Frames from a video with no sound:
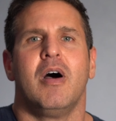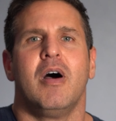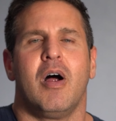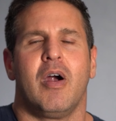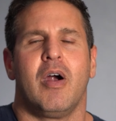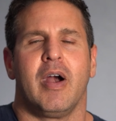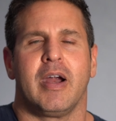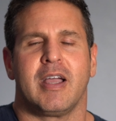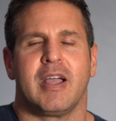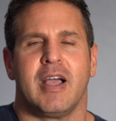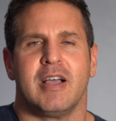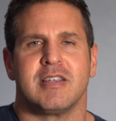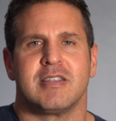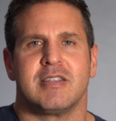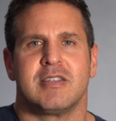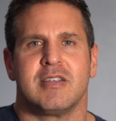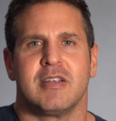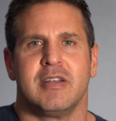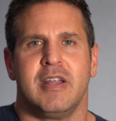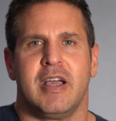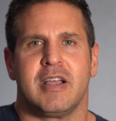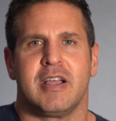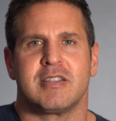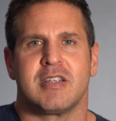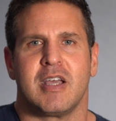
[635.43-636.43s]
All right, guys,
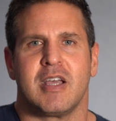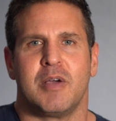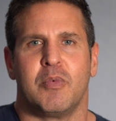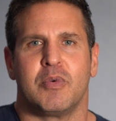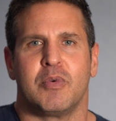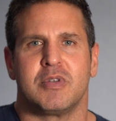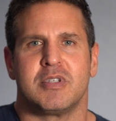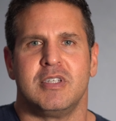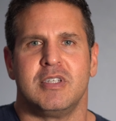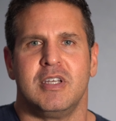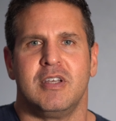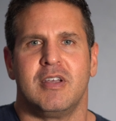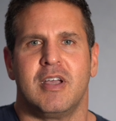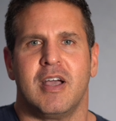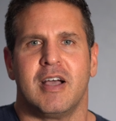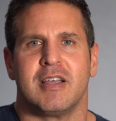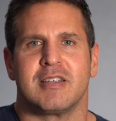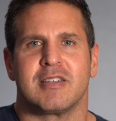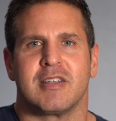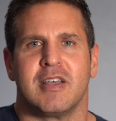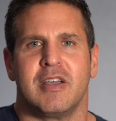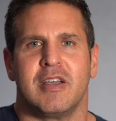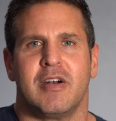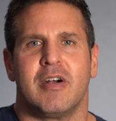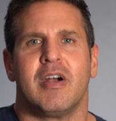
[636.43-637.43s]
until next time, we'll see you
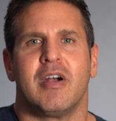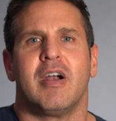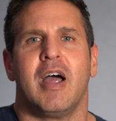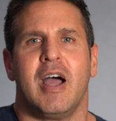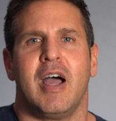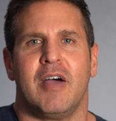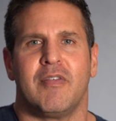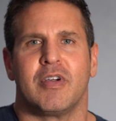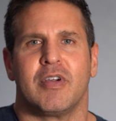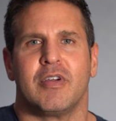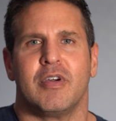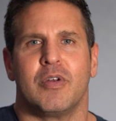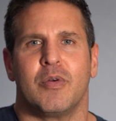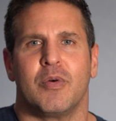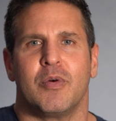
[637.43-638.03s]
guys later. Have a good